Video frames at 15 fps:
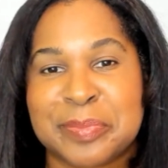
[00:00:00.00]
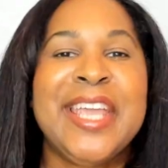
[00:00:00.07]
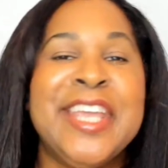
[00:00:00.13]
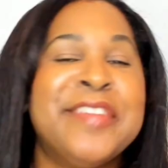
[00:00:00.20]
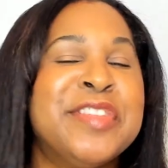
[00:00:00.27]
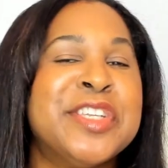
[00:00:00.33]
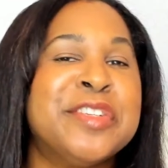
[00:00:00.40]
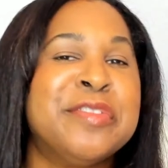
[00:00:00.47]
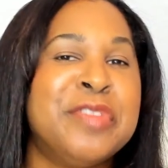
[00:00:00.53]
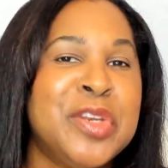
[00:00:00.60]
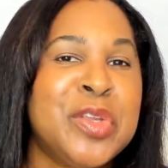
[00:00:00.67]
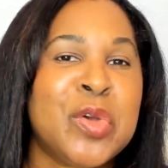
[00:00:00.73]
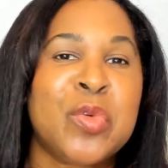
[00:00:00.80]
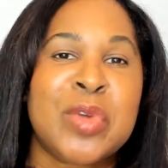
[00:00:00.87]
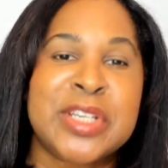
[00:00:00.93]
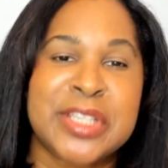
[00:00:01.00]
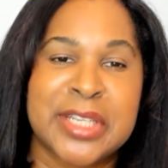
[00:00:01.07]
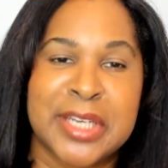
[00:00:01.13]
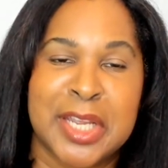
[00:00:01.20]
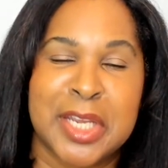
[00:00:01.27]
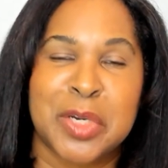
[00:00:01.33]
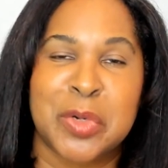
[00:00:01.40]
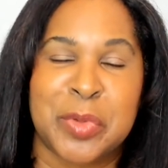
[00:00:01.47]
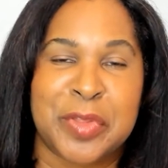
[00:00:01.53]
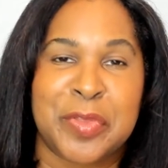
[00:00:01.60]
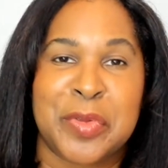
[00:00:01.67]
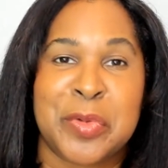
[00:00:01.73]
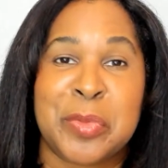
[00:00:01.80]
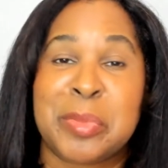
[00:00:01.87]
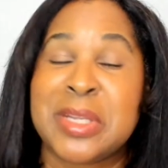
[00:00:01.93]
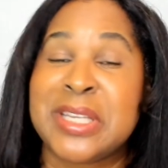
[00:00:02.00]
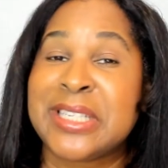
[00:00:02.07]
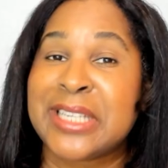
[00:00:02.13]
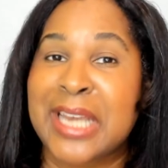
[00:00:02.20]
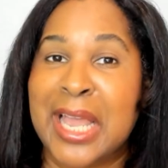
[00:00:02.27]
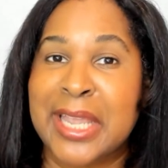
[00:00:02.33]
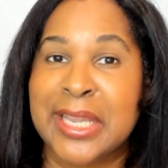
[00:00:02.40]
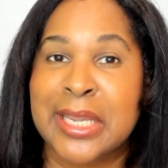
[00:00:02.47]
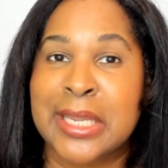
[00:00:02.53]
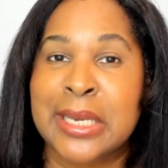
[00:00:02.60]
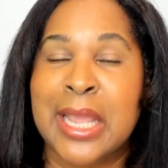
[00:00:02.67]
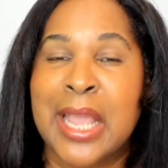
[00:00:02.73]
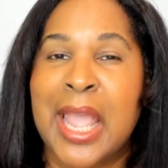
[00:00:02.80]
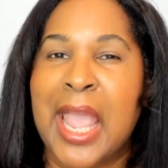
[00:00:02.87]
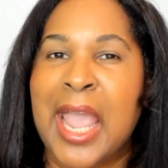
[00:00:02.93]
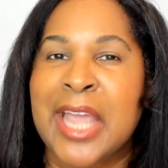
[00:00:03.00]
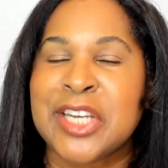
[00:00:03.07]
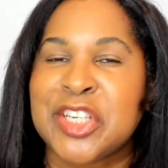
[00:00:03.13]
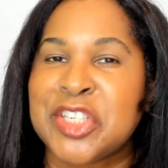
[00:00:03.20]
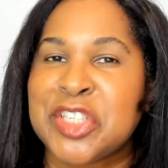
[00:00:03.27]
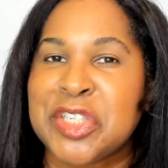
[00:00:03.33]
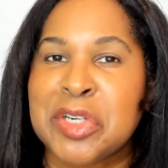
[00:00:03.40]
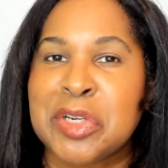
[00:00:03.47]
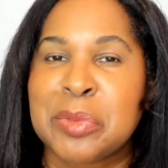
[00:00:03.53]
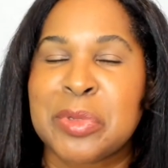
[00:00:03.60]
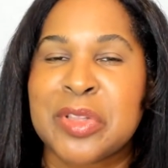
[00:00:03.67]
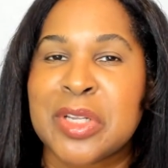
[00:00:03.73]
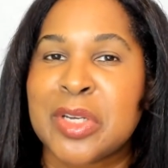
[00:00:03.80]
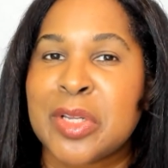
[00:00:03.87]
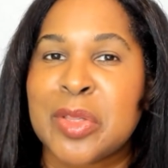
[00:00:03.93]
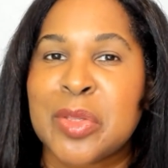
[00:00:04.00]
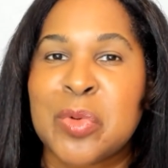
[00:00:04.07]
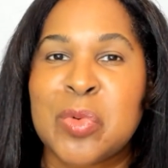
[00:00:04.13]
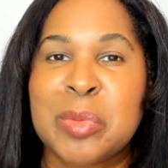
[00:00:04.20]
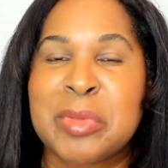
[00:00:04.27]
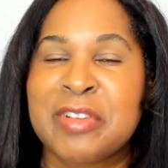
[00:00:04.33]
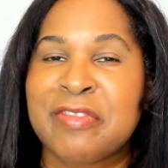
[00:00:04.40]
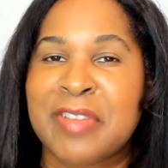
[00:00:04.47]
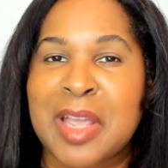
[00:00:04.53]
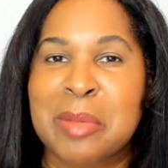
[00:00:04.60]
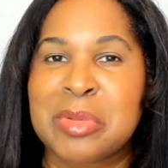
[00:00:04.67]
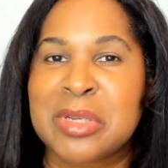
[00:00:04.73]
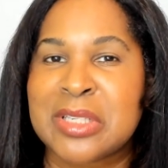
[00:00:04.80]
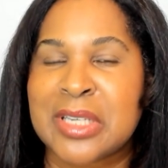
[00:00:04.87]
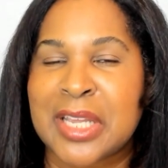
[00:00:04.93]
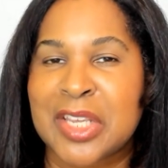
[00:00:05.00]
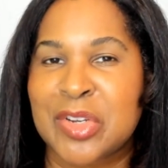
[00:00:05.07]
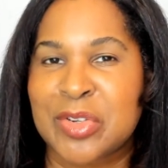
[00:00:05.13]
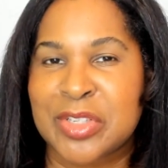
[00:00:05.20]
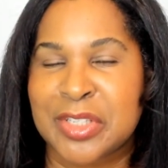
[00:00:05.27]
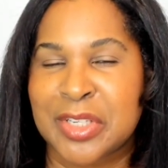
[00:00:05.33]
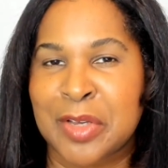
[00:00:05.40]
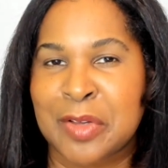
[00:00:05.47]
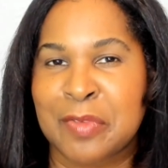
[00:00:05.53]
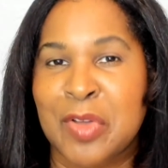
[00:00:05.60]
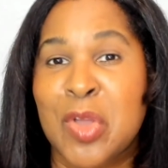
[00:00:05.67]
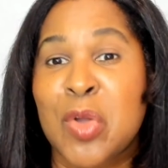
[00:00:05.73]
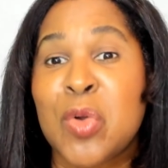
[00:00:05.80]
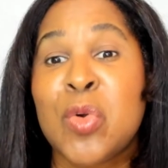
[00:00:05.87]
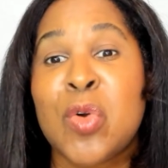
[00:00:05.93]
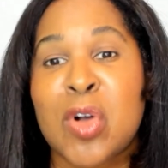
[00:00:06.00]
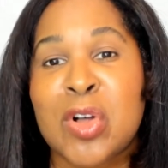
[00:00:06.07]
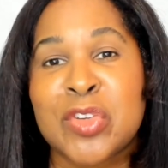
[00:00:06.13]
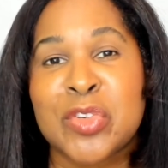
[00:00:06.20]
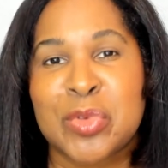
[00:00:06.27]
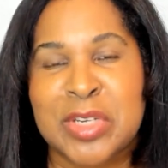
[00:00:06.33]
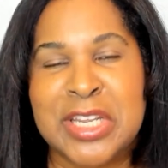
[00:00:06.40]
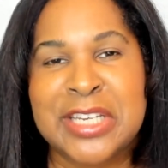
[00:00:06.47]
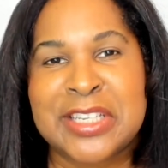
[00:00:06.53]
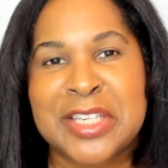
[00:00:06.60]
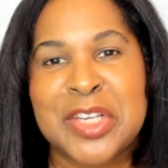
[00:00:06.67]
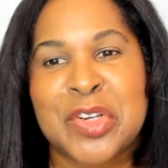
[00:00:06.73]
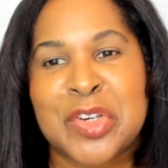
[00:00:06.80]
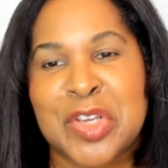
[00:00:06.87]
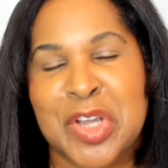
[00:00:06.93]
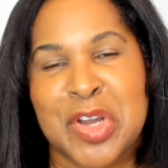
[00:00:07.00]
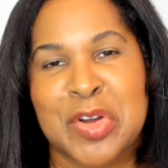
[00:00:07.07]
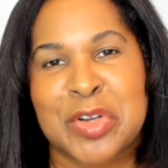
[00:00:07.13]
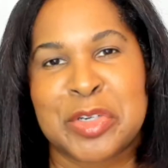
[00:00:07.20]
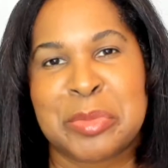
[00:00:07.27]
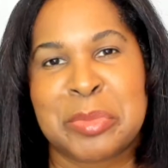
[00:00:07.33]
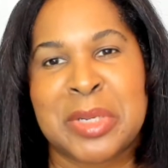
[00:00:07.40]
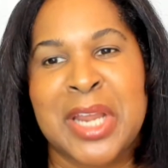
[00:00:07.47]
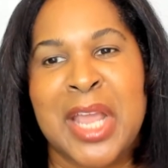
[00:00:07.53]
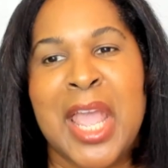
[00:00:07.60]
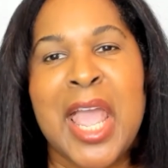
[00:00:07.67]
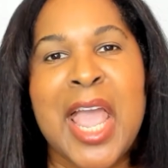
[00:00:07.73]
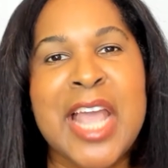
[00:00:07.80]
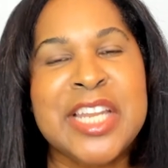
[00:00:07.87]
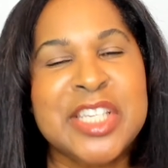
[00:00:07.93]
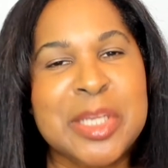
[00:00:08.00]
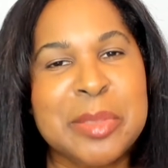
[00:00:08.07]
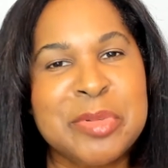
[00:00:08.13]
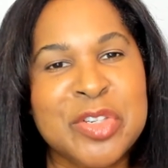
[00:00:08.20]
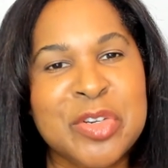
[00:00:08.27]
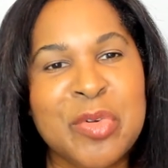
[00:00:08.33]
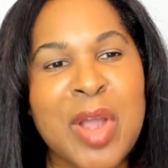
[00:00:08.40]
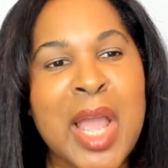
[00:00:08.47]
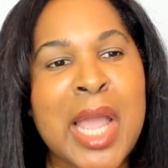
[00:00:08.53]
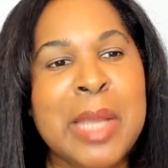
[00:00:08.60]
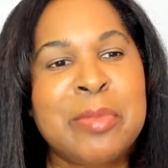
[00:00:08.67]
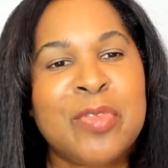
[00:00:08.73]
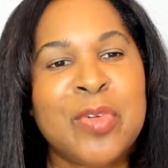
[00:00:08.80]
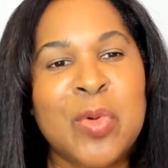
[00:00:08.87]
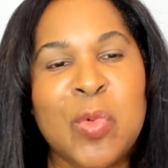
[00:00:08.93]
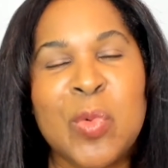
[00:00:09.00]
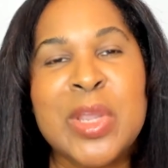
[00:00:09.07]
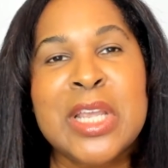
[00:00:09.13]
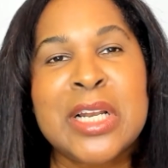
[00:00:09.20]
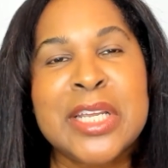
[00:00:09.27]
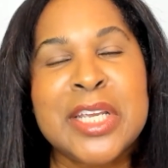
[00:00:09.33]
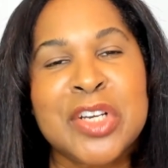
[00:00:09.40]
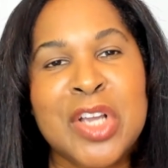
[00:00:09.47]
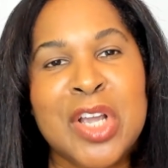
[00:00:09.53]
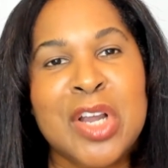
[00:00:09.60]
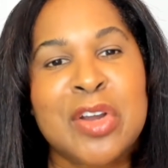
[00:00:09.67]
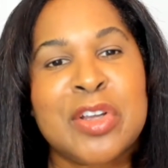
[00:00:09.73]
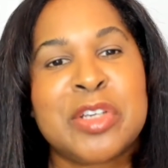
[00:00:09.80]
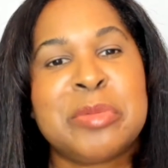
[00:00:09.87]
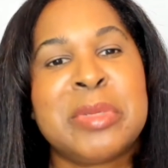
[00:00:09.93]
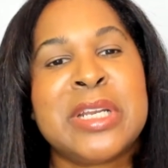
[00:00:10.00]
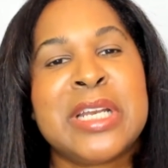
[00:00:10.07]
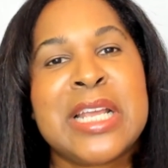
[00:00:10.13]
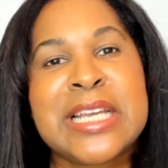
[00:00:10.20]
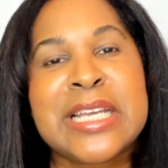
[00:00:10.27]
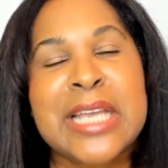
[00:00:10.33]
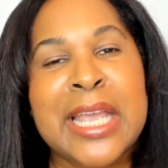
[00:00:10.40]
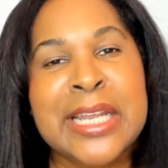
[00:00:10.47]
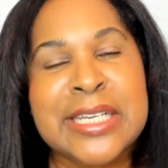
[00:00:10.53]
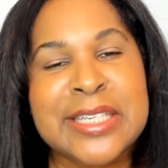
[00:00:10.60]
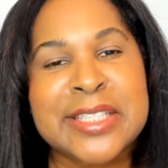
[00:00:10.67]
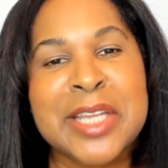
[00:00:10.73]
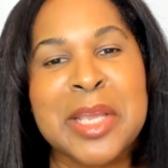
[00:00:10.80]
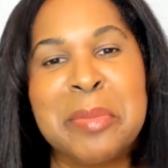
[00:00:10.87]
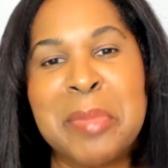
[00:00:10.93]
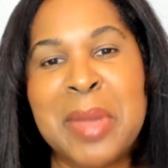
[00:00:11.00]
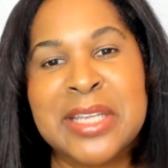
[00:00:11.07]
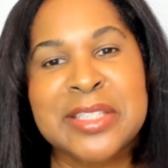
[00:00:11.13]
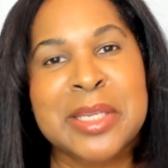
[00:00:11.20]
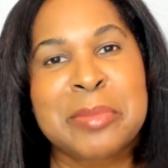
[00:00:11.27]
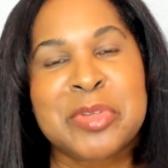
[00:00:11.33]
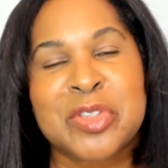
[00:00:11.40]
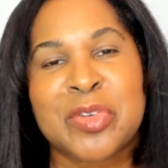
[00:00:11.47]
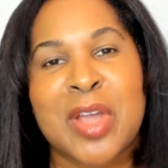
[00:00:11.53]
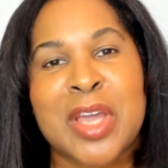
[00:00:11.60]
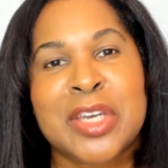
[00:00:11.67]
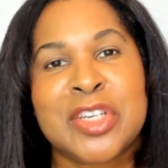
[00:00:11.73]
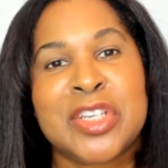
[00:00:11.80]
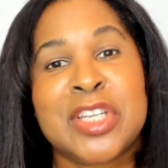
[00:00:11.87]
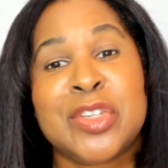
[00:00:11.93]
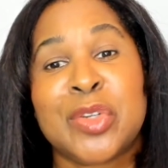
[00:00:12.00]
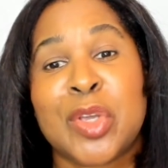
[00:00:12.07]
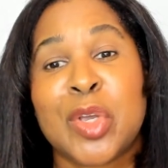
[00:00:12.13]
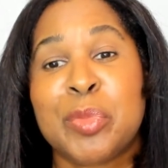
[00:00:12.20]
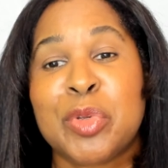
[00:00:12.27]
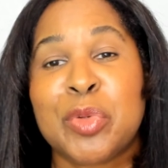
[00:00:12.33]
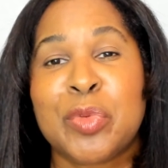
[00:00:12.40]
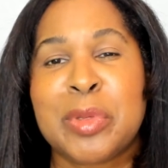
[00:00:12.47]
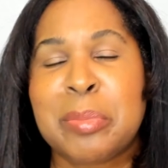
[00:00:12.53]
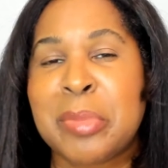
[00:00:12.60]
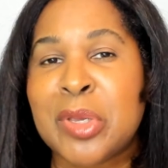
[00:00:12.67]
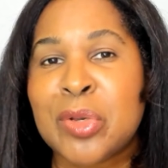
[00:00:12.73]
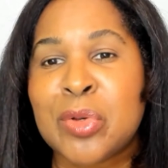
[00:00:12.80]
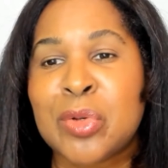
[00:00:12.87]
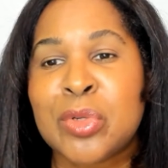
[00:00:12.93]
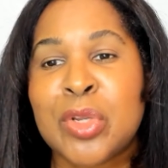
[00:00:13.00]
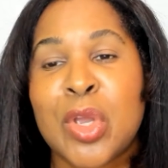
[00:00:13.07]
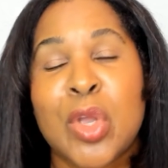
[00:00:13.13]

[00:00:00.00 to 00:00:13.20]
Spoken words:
If this video resonated with you, please like it and share it with another woman fabulous like yourself who also needs the encouragement. And subscribe for weekly encouragement and step-by-step strategies to help you rebuild,